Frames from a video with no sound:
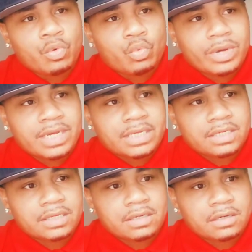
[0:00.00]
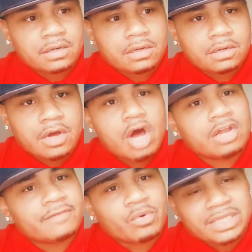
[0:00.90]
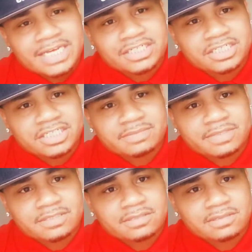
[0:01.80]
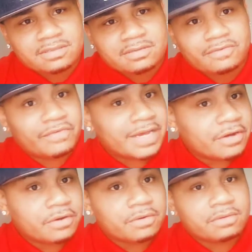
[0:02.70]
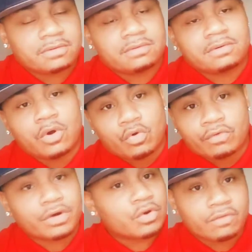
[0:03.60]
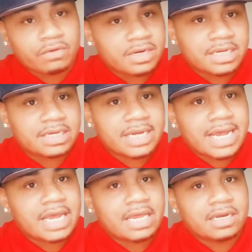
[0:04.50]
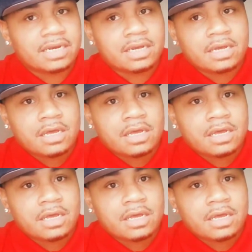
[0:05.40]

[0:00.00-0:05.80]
when all of our relationships fail over and over again, and